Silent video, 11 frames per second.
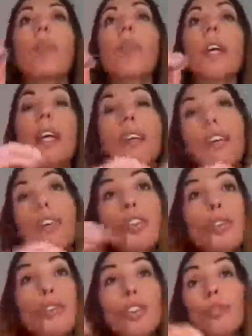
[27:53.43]
we can then
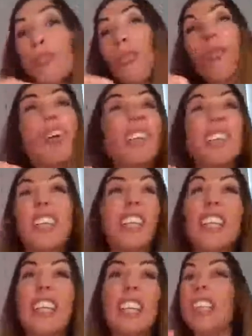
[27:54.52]
choose what
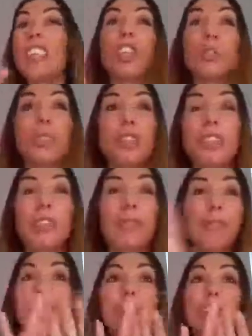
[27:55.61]
technique that she wants.
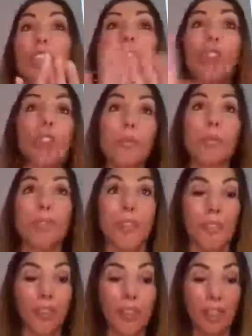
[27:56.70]
She's suitable for
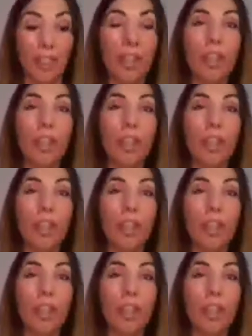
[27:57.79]
everything.